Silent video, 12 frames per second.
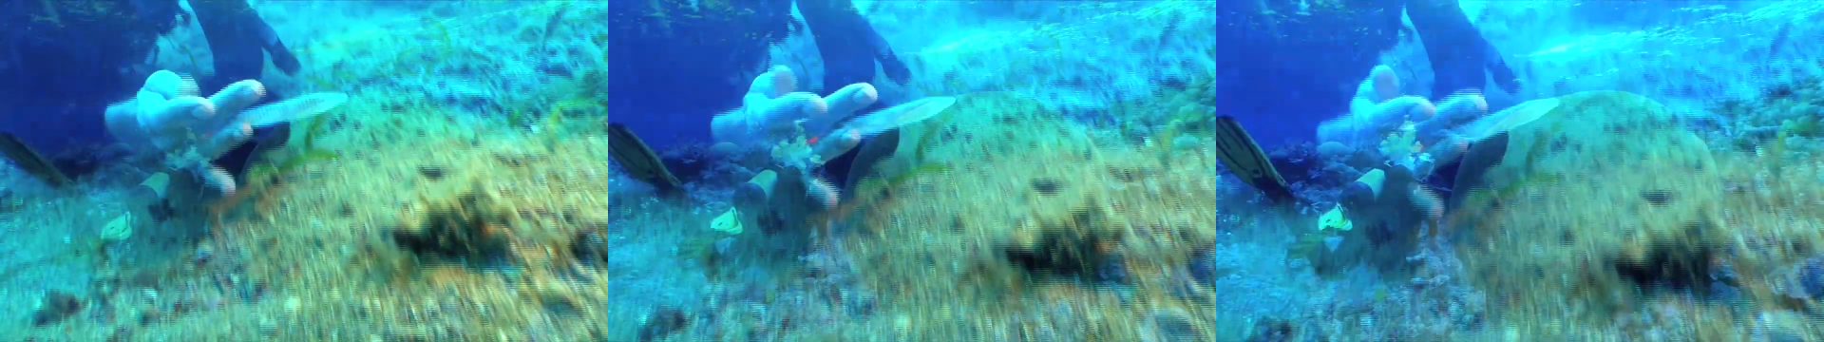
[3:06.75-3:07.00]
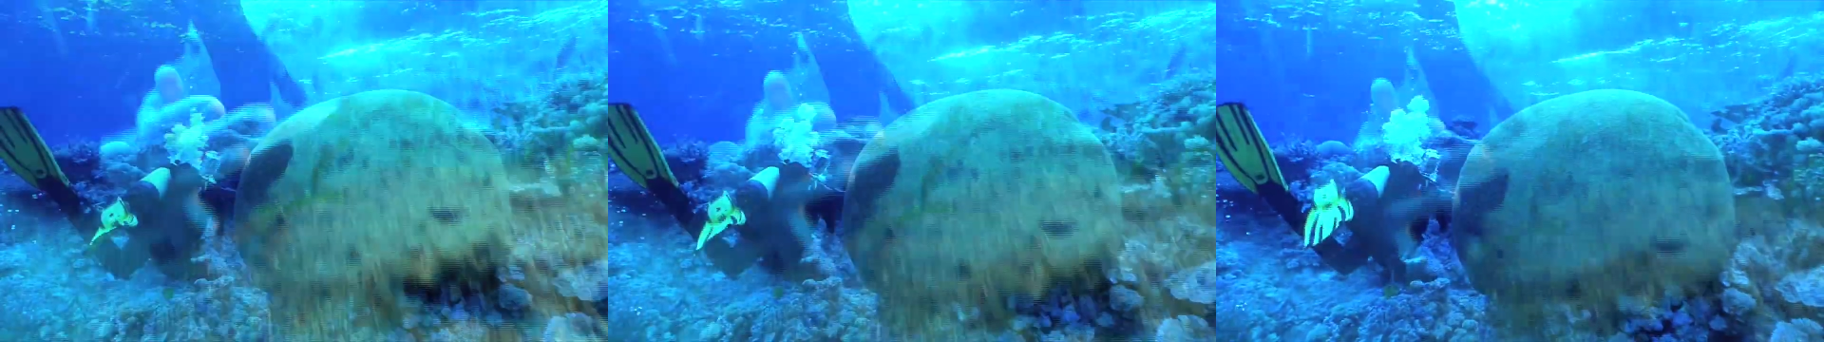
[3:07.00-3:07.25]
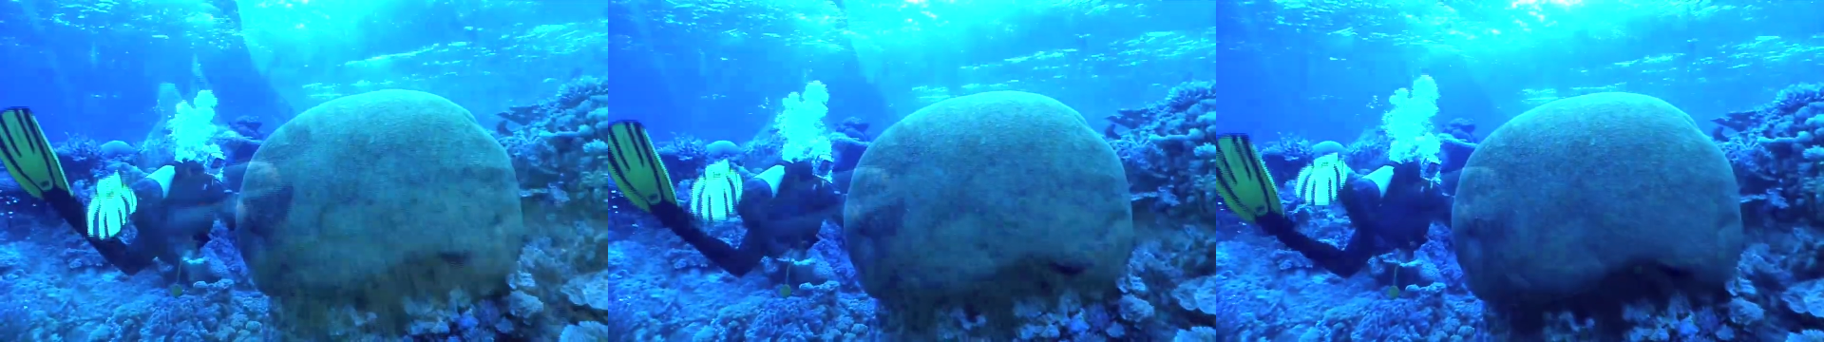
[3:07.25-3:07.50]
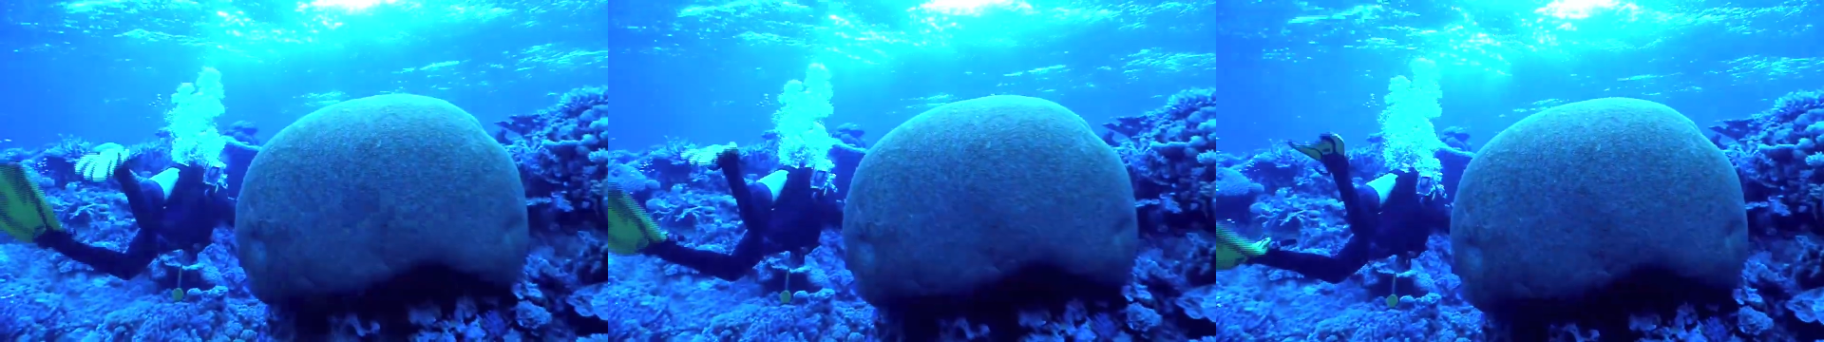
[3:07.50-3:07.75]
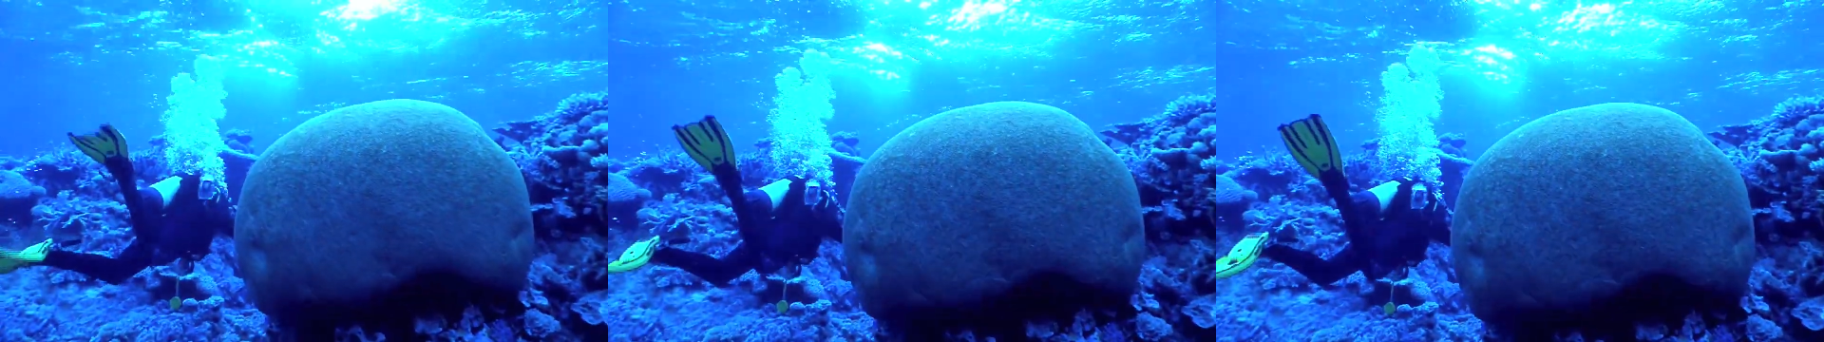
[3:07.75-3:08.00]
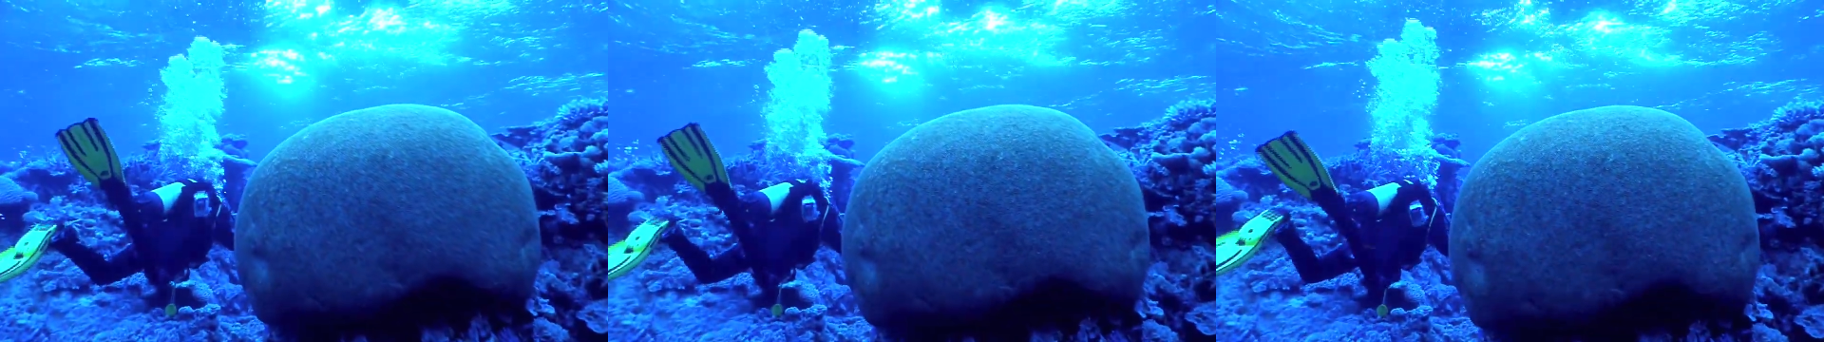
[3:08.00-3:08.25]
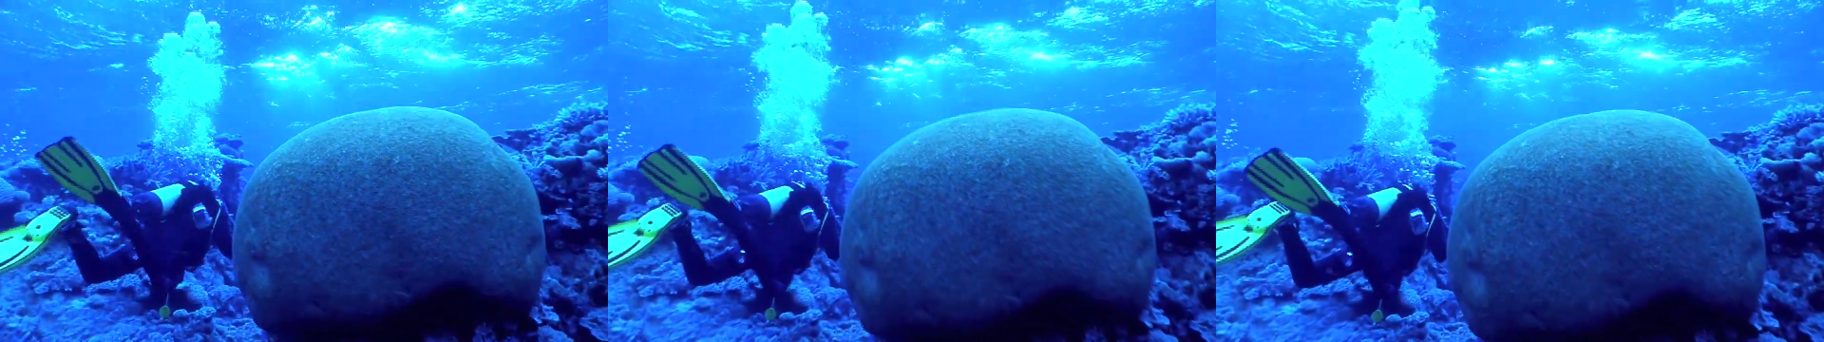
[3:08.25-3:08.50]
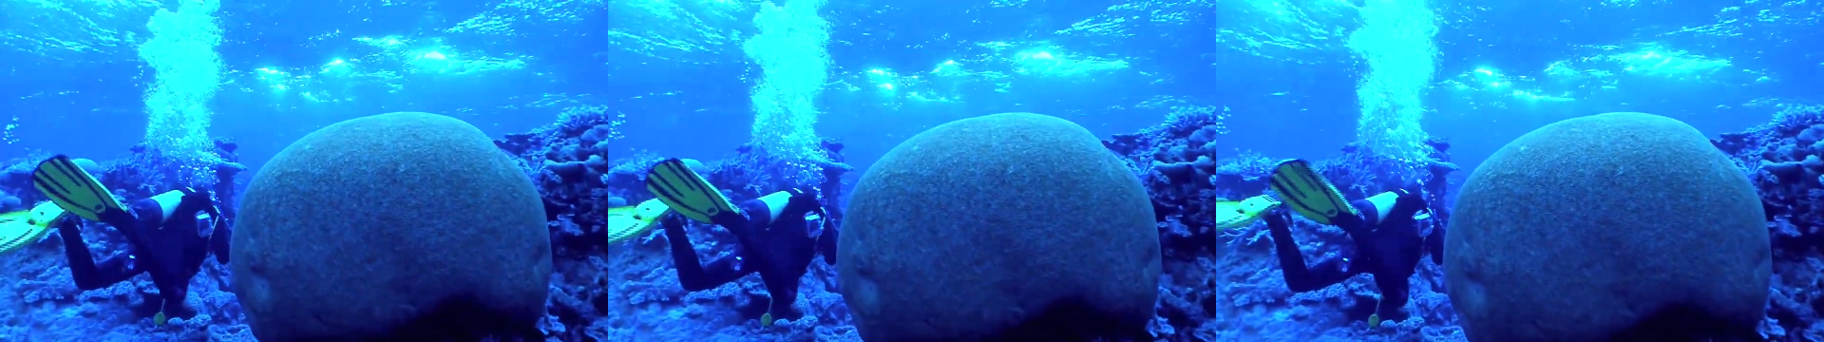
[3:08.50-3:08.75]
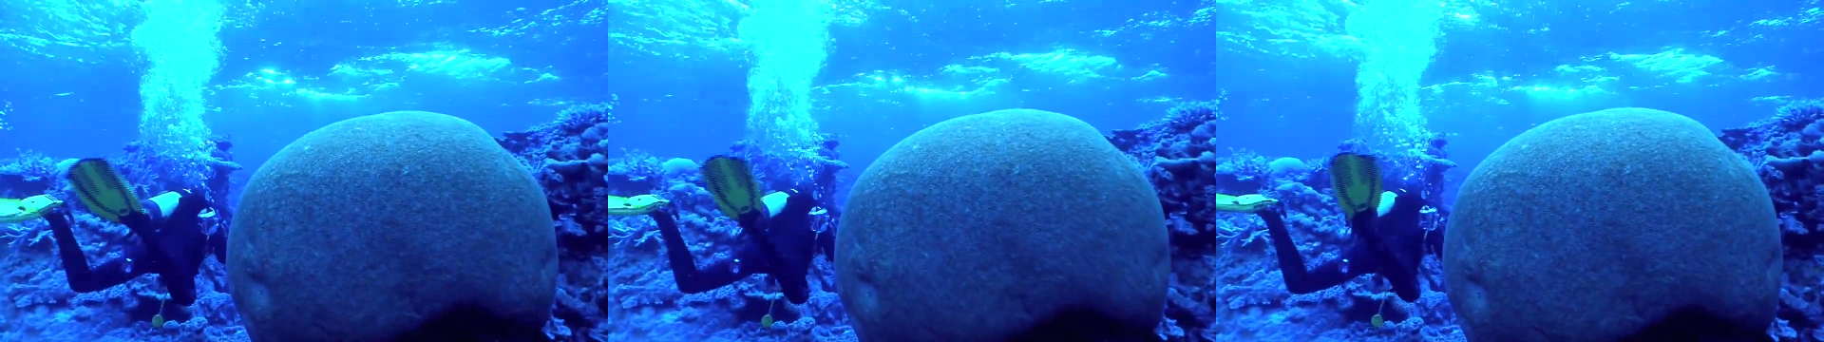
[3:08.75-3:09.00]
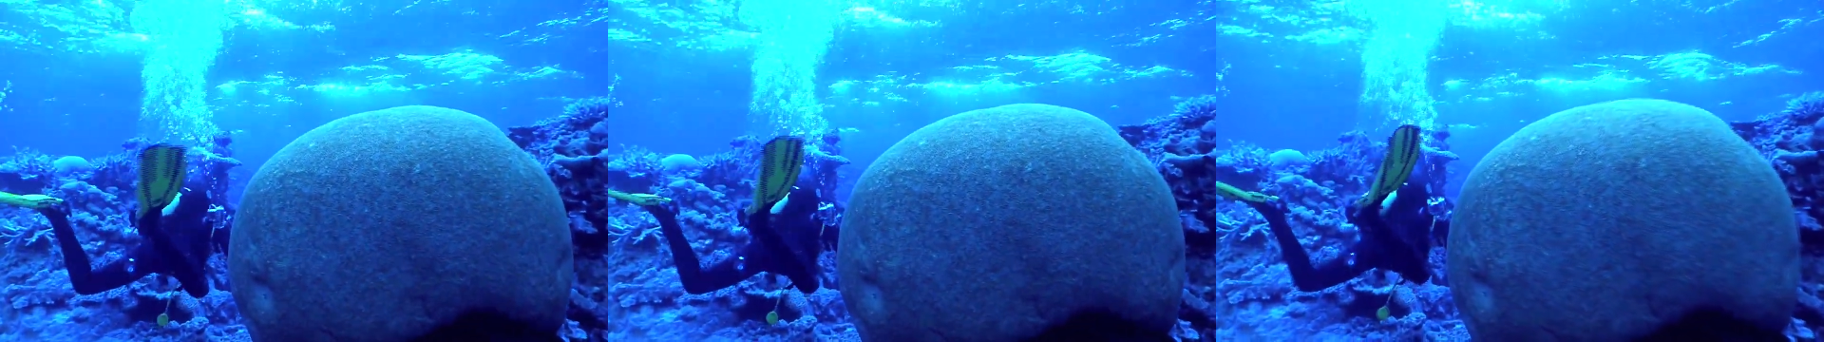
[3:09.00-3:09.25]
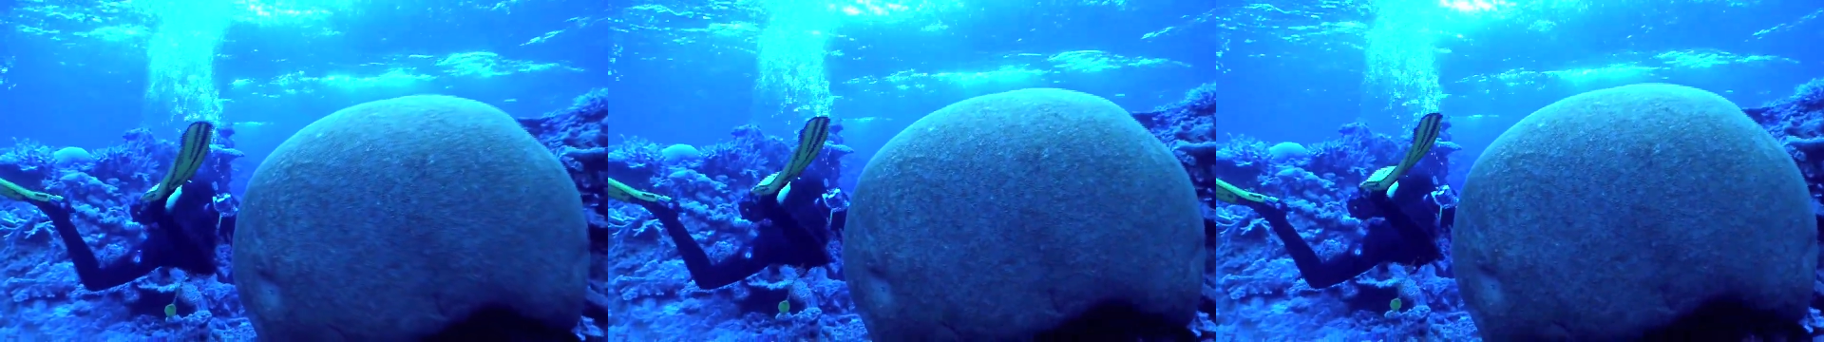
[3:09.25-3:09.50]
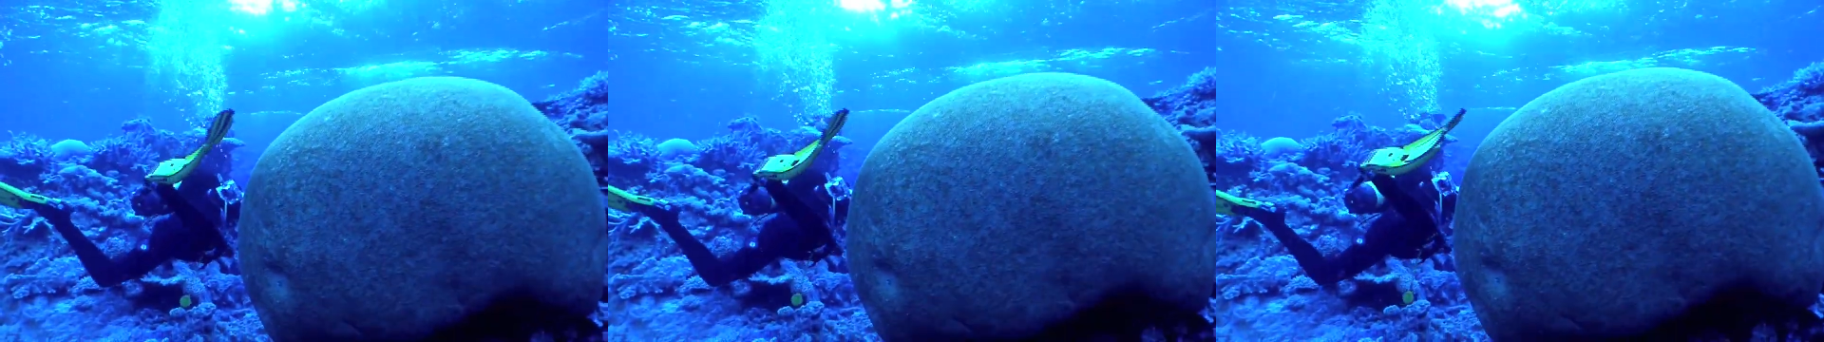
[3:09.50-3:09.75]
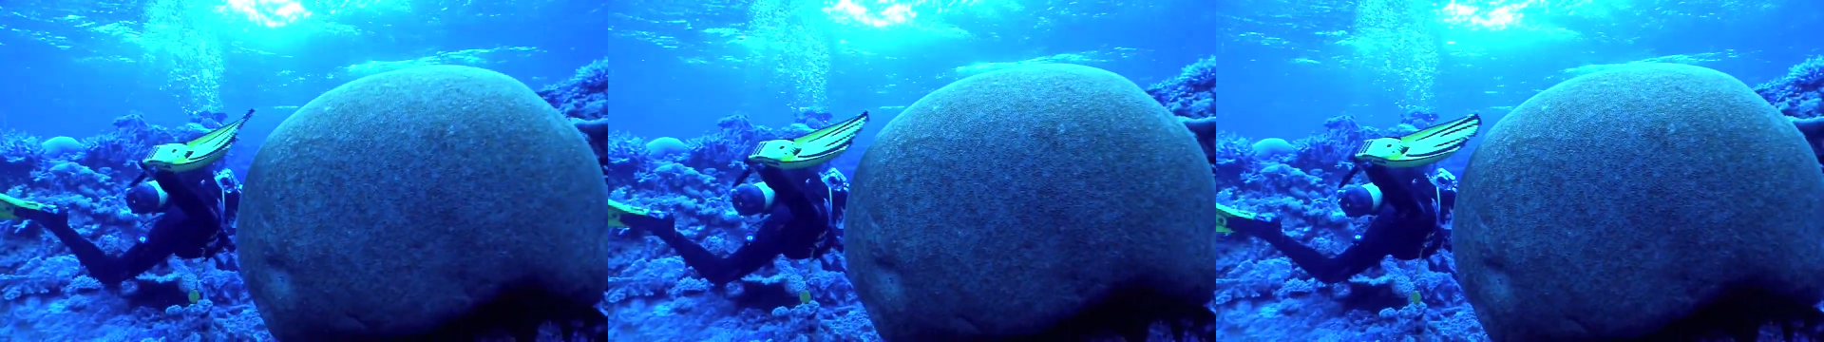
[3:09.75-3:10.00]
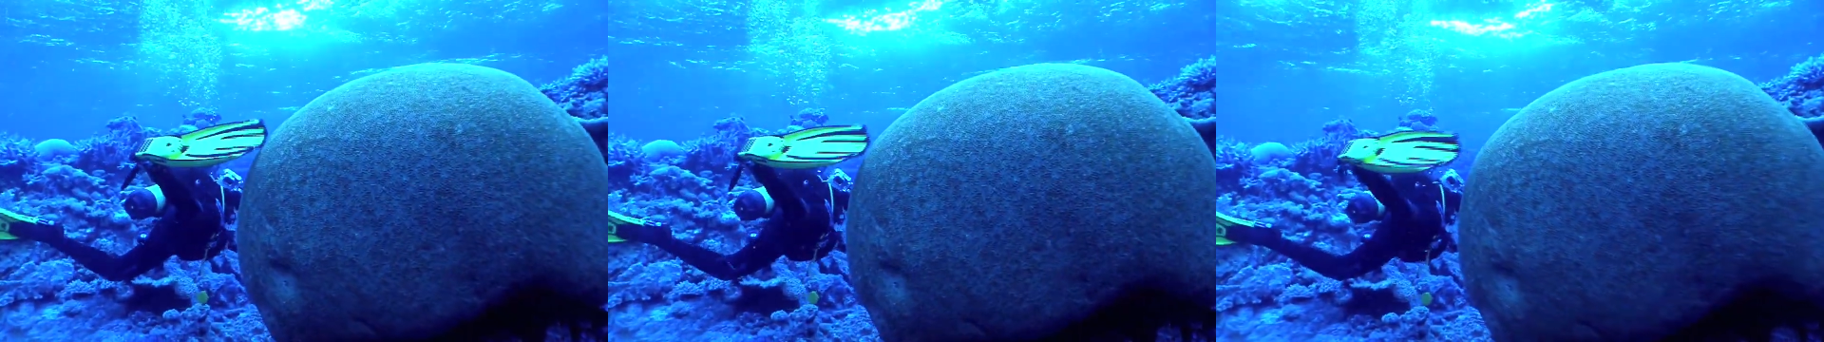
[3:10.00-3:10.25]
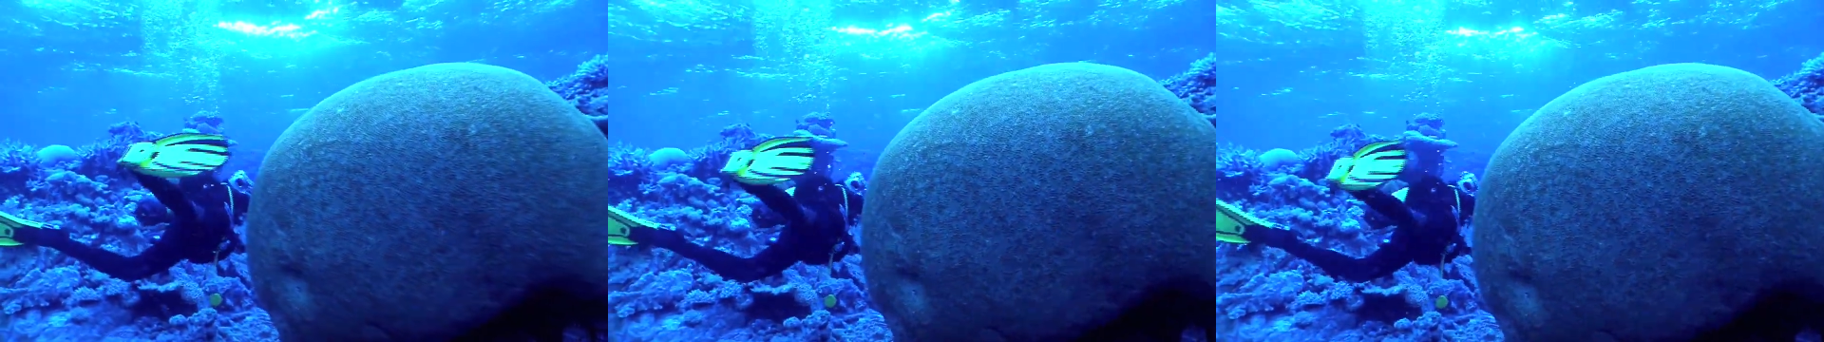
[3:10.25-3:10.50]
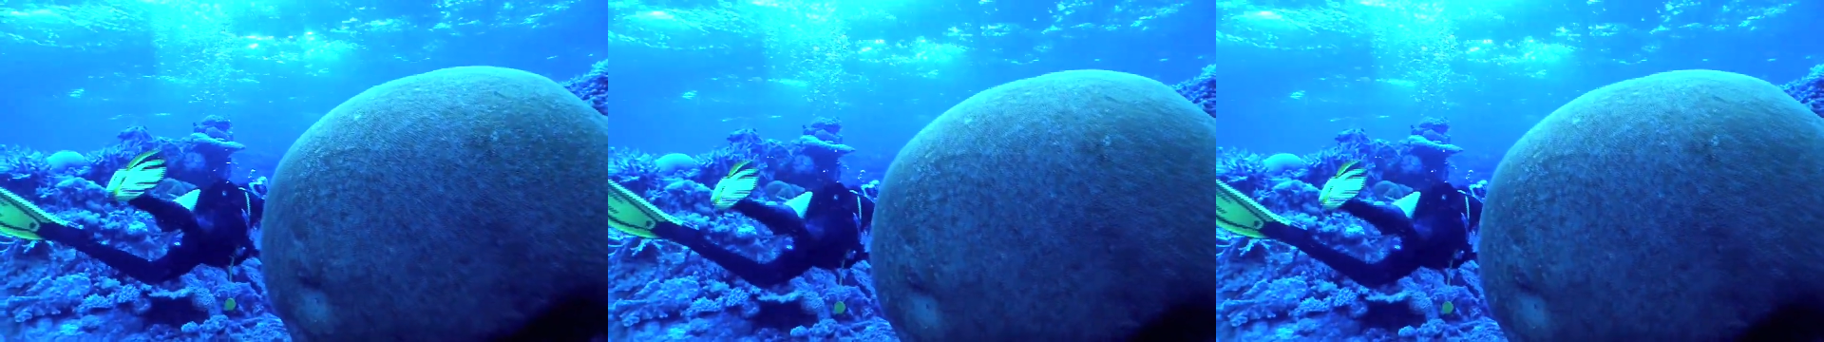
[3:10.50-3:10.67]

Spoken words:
(no speaker visible)